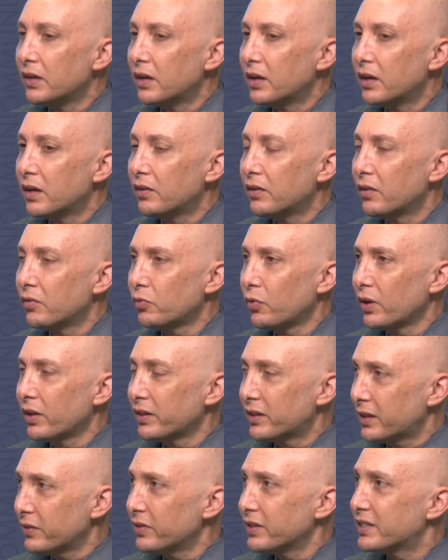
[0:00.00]
uh, a
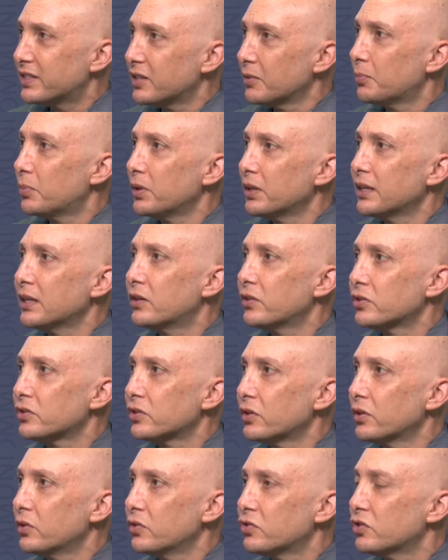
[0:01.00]
relatively simple legal
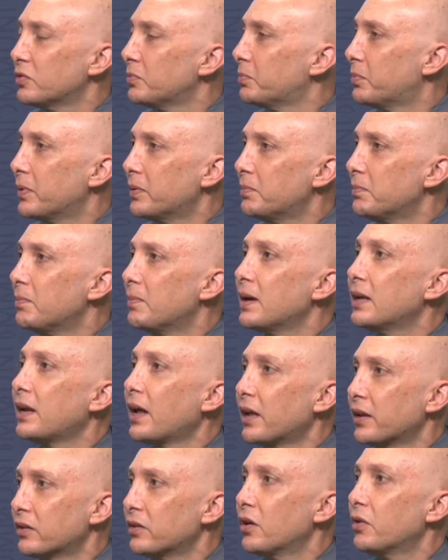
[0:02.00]
solution but may
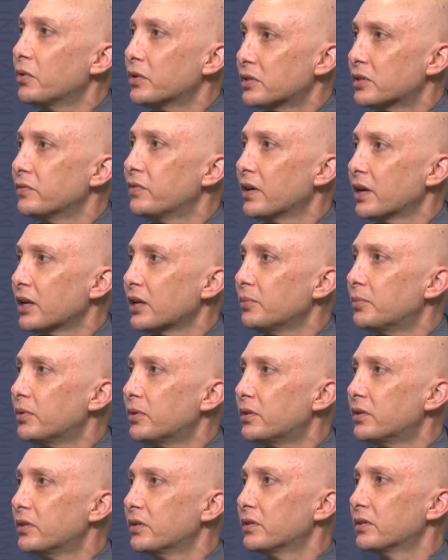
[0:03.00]
not know it's available.